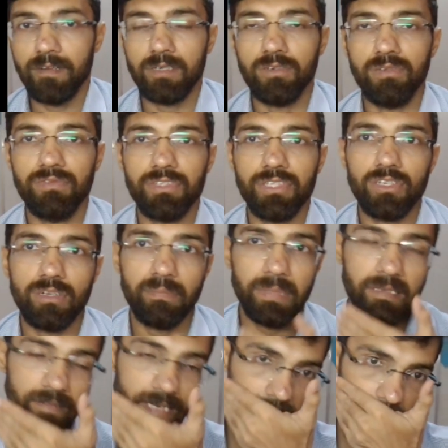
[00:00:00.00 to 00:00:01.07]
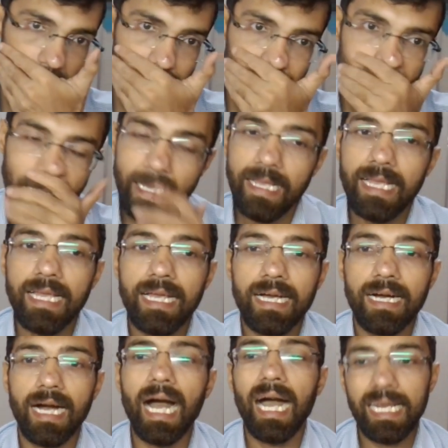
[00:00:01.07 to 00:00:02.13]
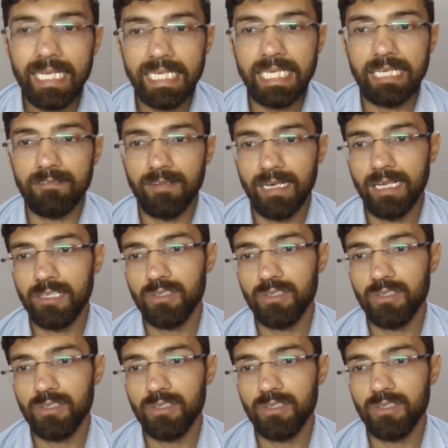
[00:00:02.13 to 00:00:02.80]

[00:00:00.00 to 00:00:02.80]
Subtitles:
coefficient of b vector are equal.